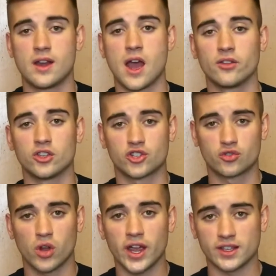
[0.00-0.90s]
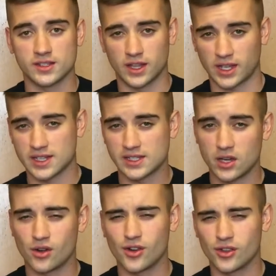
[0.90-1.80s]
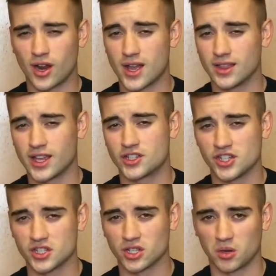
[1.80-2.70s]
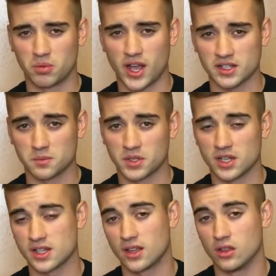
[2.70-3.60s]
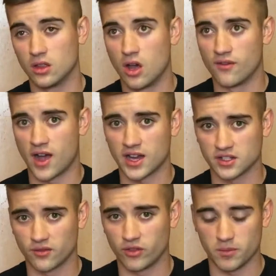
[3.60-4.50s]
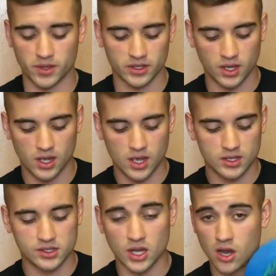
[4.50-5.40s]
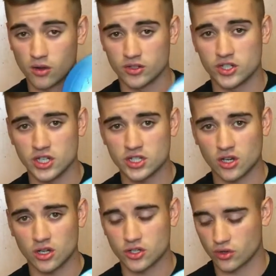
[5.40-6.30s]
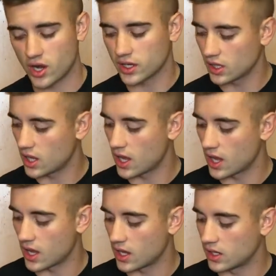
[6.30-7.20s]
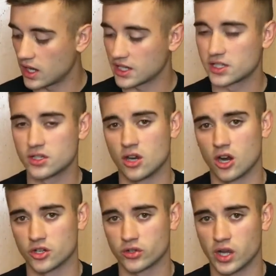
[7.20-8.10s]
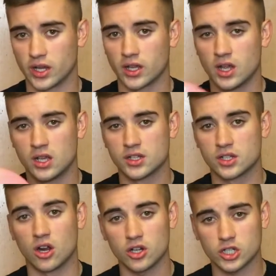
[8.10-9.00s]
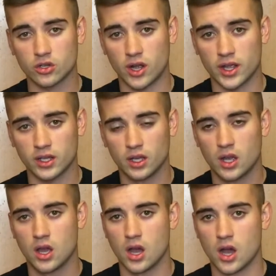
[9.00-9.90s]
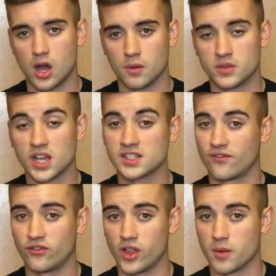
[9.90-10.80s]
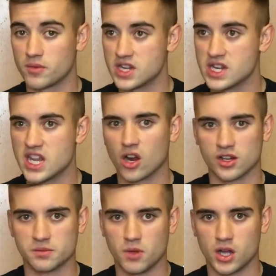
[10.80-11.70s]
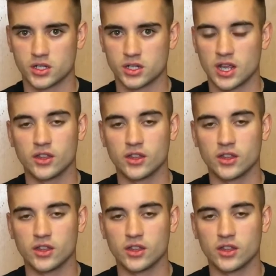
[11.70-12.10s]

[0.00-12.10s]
Now the Shrikes. Like I said earlier, I like G-Star Plastic because I love hyzer flipping. So, G-Star Shrike and a Star Shrike. Star Strike doesn't flip near as much.